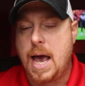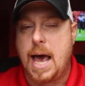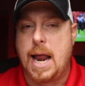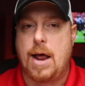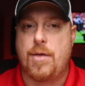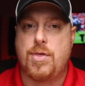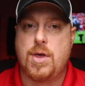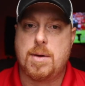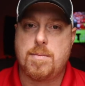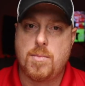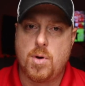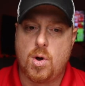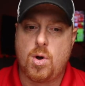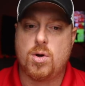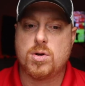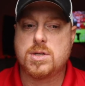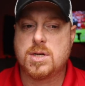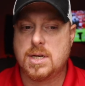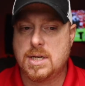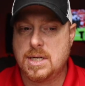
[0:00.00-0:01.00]
And I think
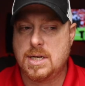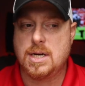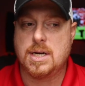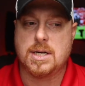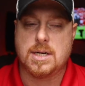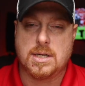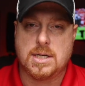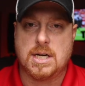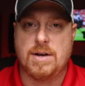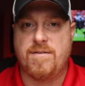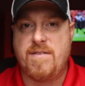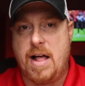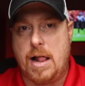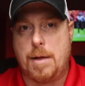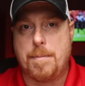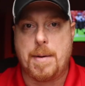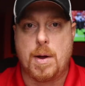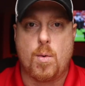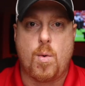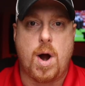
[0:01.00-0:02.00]
Mecole's
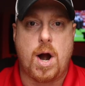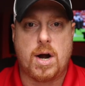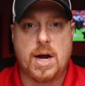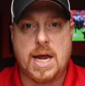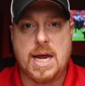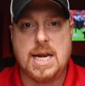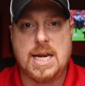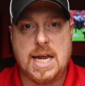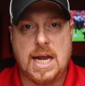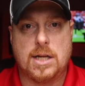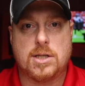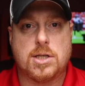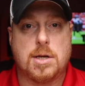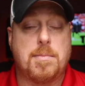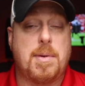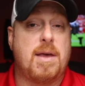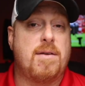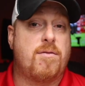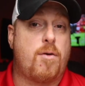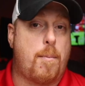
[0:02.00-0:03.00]
developing where he needs to
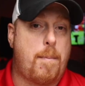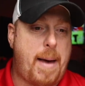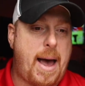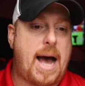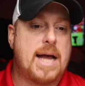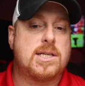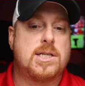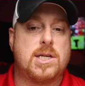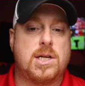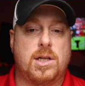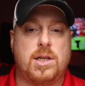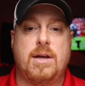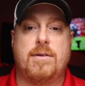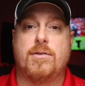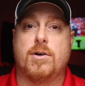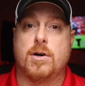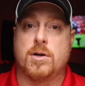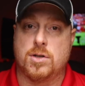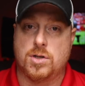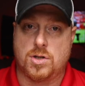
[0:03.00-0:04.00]
be for Pat to
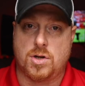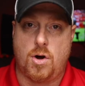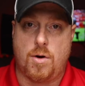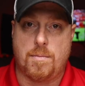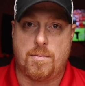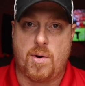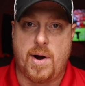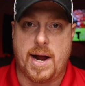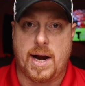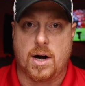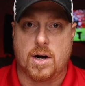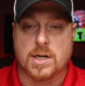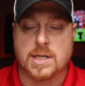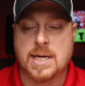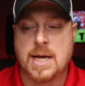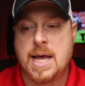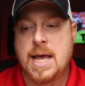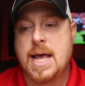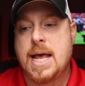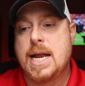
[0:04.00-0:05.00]
deliver zone breakers.